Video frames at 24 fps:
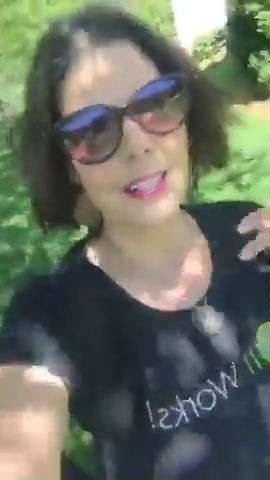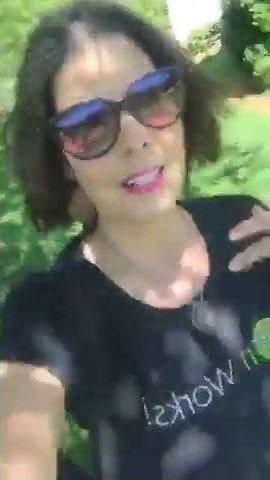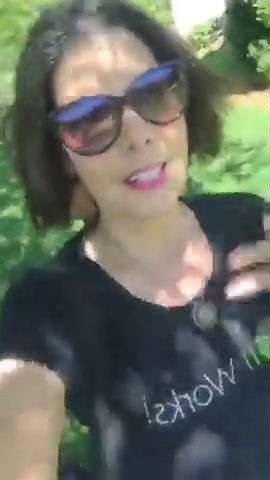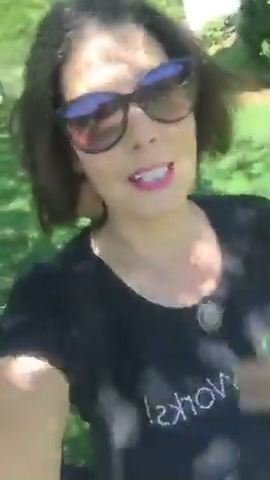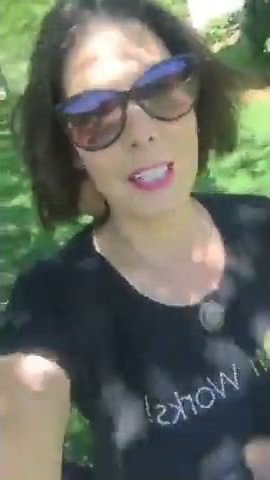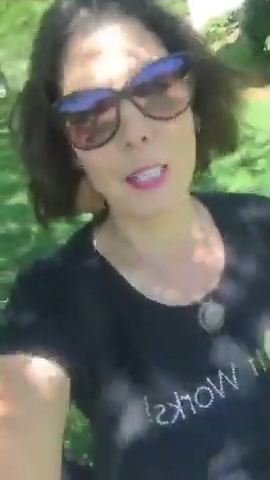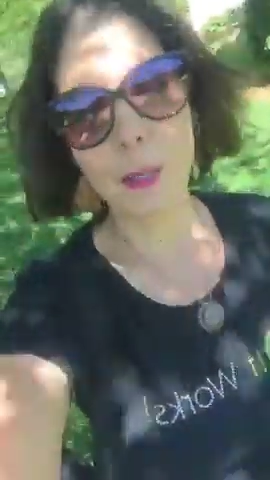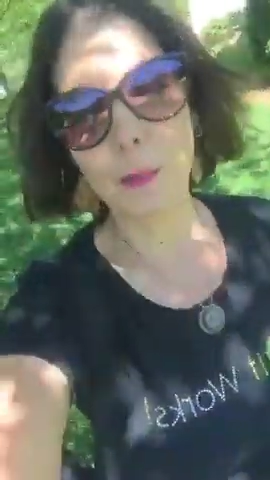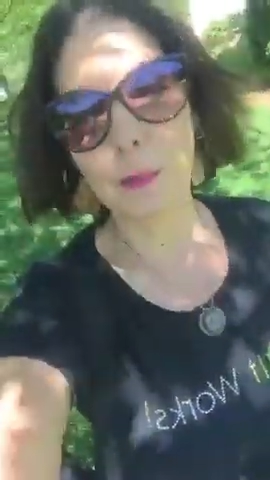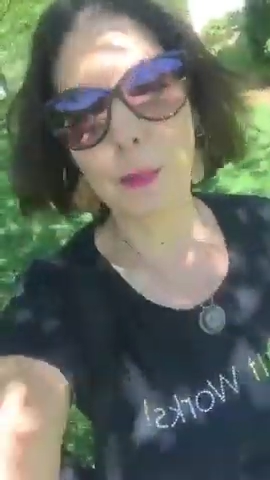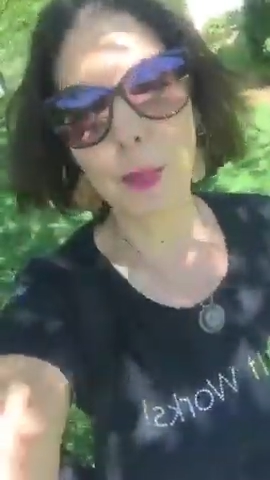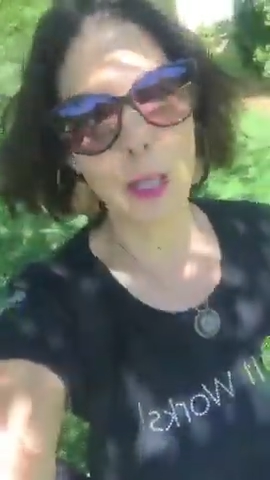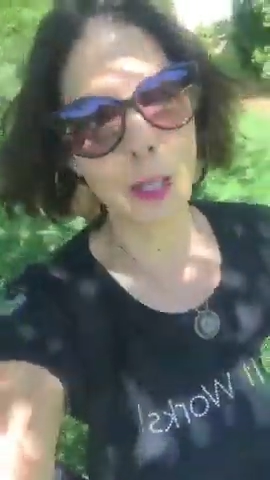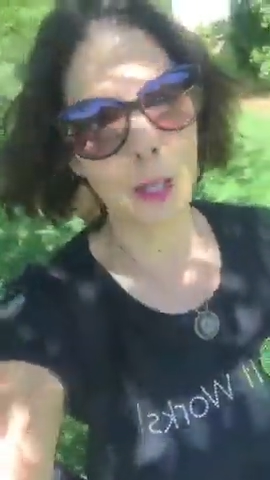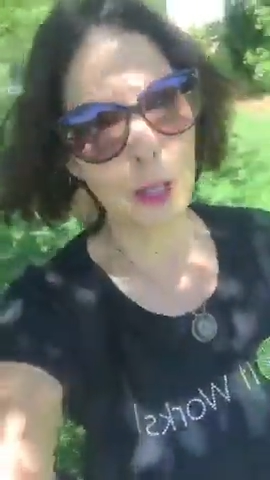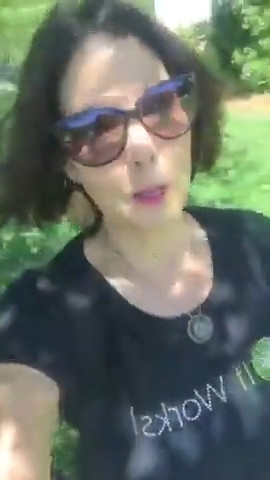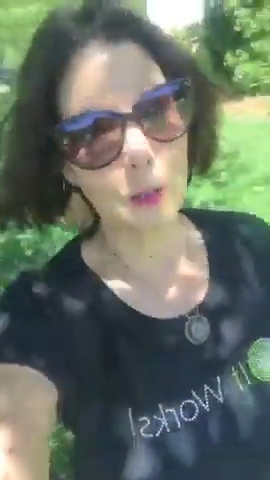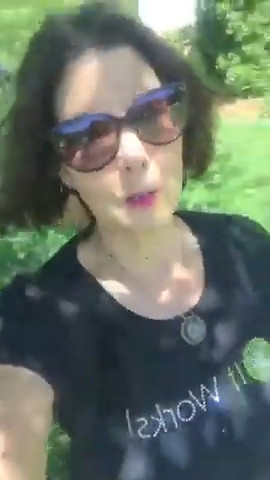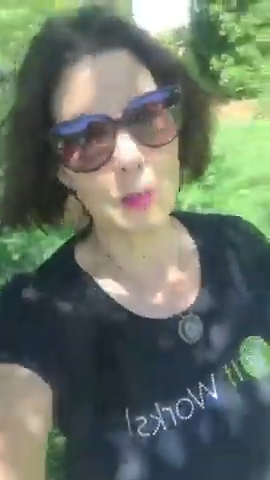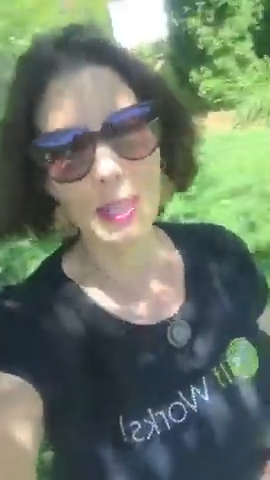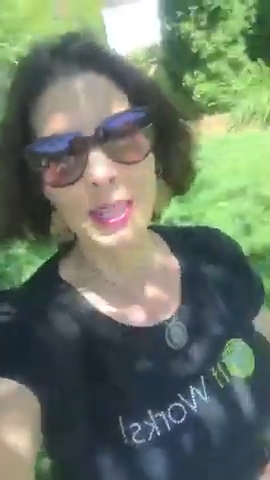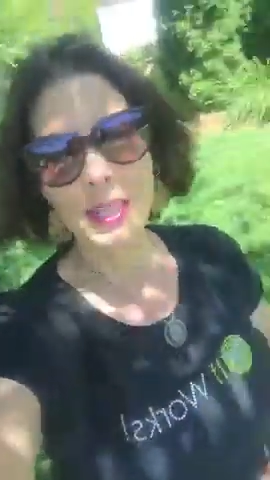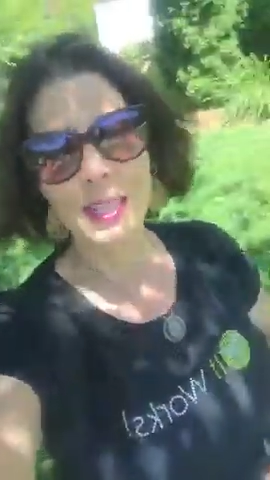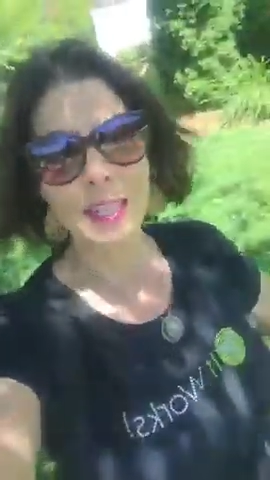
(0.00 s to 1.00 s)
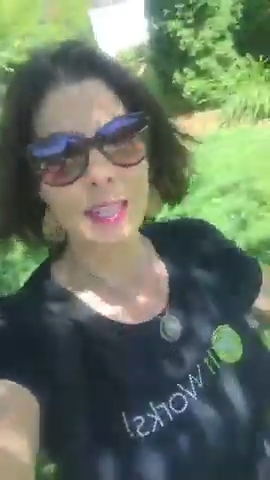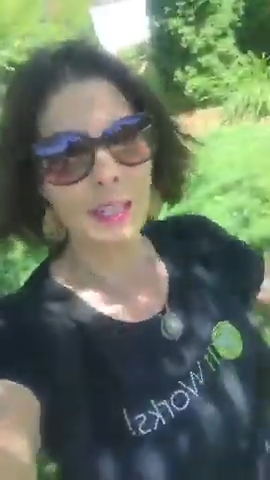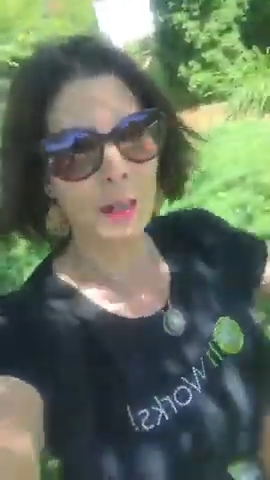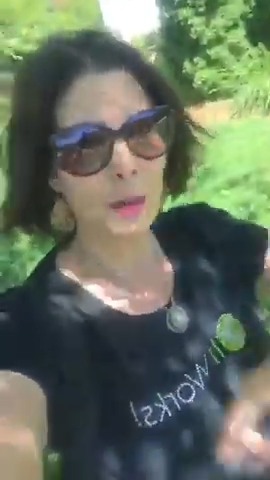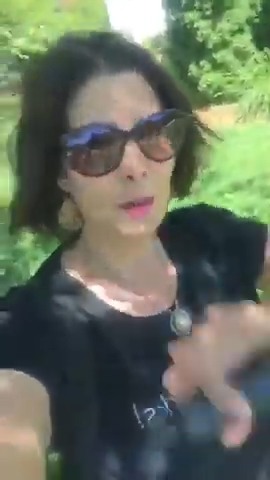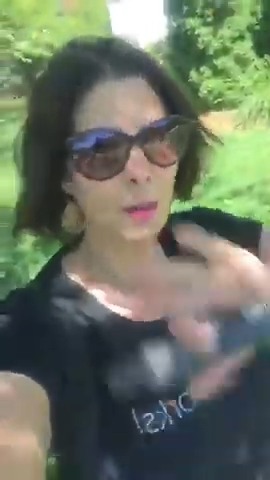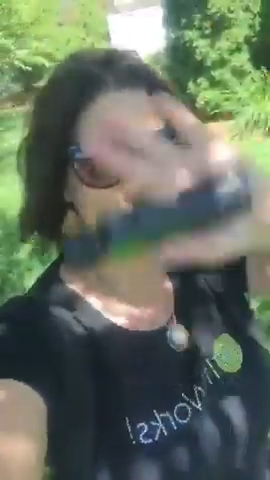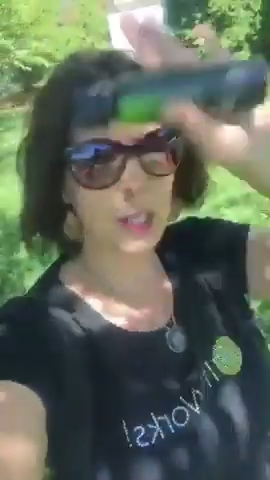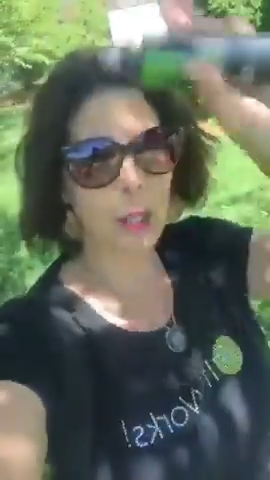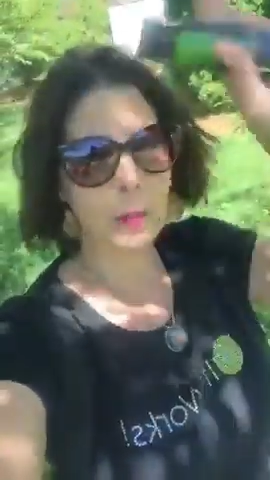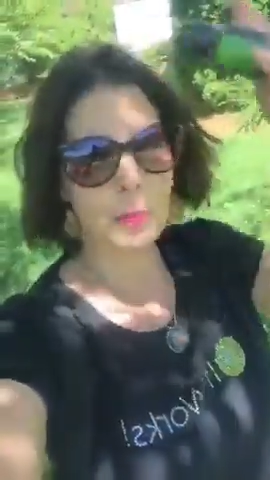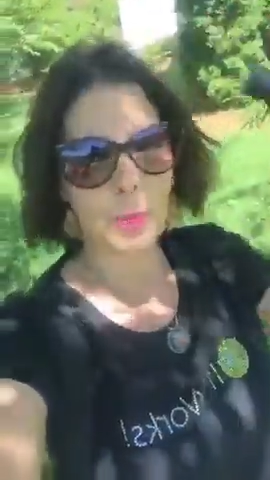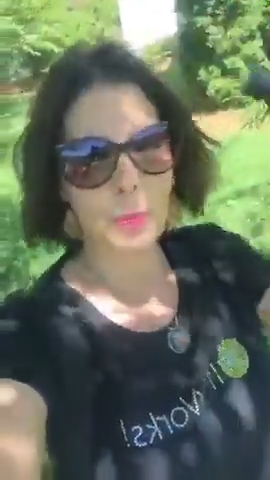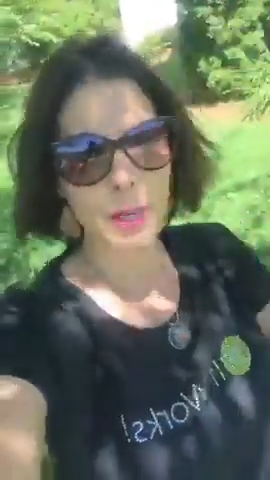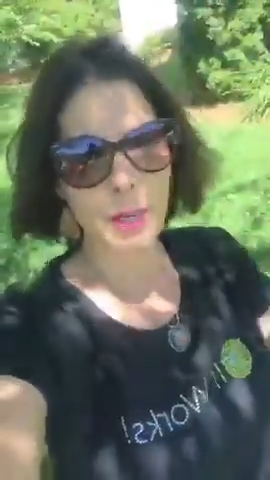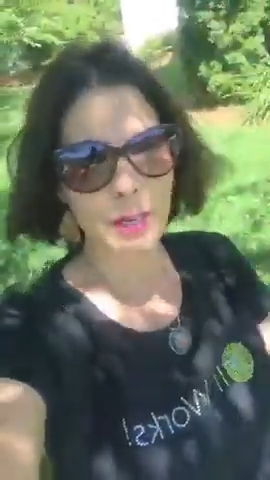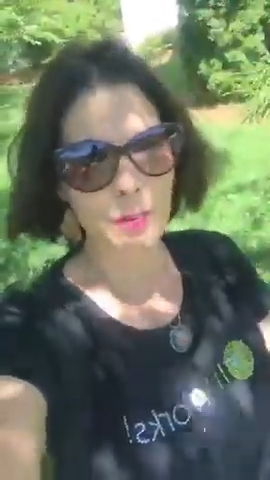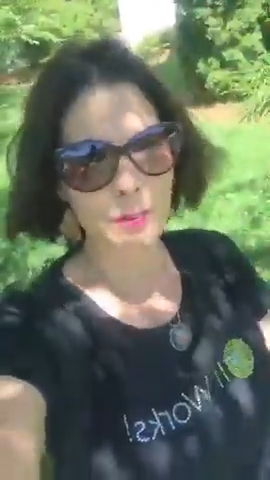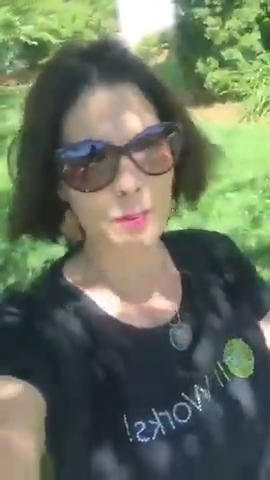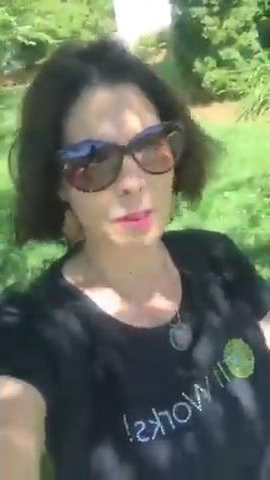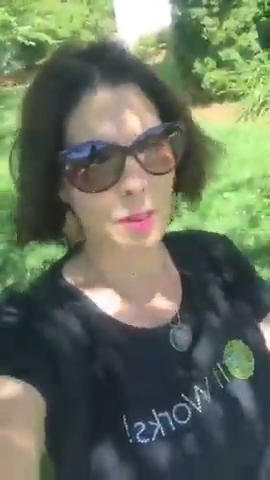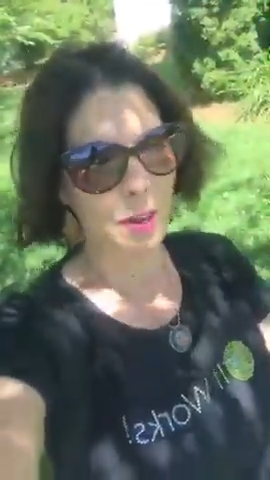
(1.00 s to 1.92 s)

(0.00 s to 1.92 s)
de-bloat, get rid of your brain